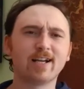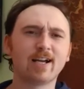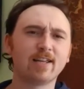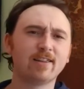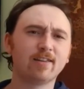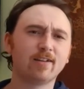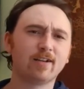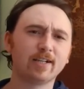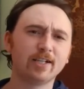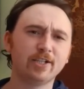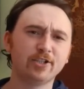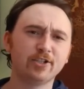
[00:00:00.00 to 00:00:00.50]
I
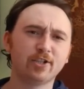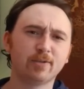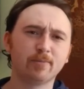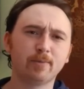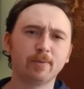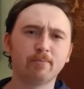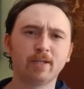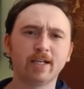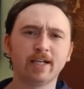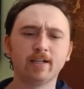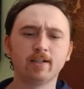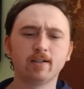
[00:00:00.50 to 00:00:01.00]
thought he should have
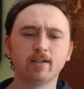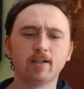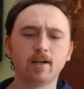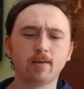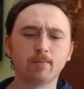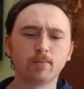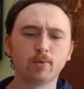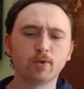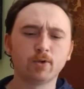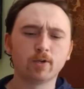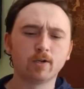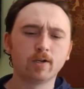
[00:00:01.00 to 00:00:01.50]
been playing a
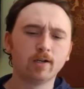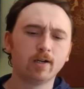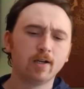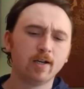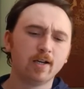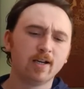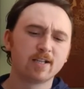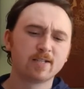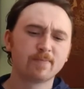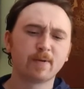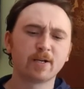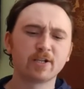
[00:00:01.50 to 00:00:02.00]
lot more,
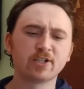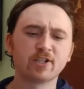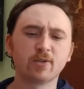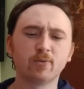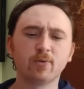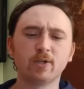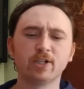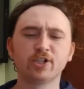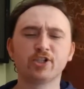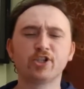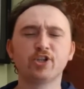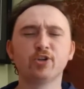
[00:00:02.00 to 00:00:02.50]
especially
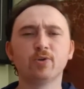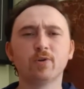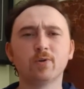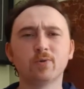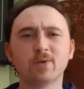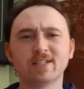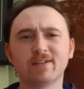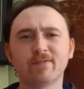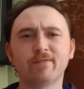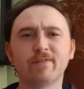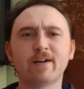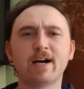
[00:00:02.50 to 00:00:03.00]
when Achua
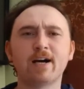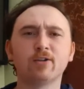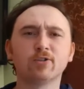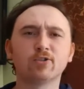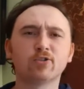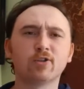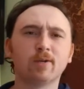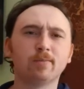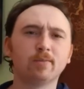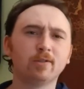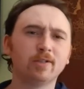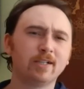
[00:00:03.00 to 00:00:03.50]
was in foul
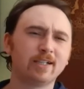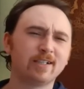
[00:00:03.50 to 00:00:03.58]
trouble,